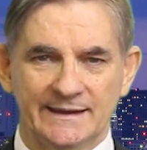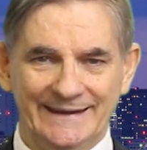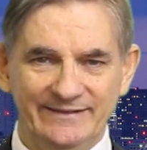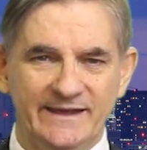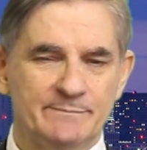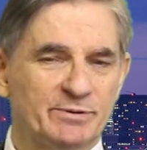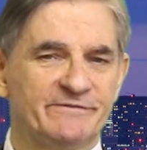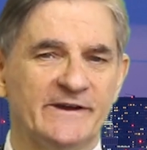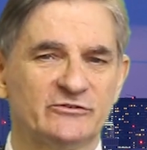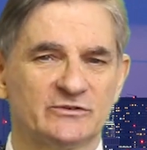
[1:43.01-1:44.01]
In the
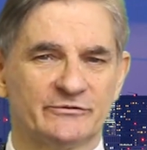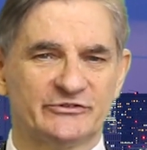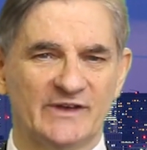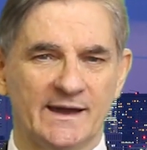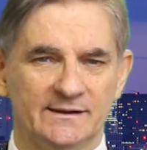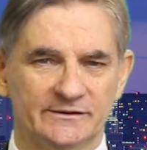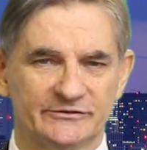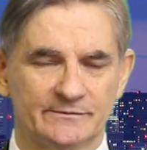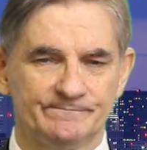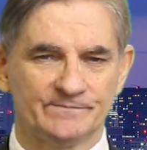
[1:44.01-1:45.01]
profession of sales,